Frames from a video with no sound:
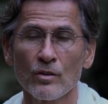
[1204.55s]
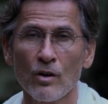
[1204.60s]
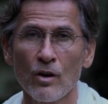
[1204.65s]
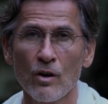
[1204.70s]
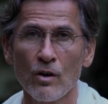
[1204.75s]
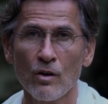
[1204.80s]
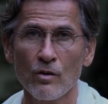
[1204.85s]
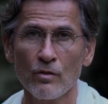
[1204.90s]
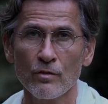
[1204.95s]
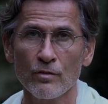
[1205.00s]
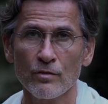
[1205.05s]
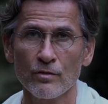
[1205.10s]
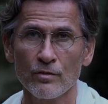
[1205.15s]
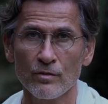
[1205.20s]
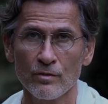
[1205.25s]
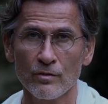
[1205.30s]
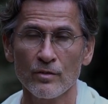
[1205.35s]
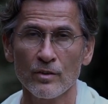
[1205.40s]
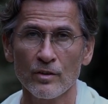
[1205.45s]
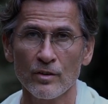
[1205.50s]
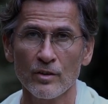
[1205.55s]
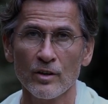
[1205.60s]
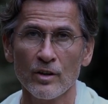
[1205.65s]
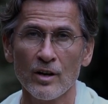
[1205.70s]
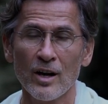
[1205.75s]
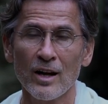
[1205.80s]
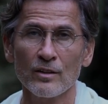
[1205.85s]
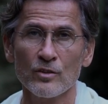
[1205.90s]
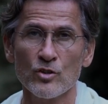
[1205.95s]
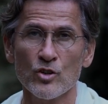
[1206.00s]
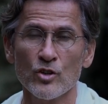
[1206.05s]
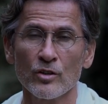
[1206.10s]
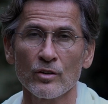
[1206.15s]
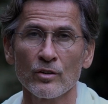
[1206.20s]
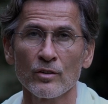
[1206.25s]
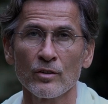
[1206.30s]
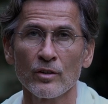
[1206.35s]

of culture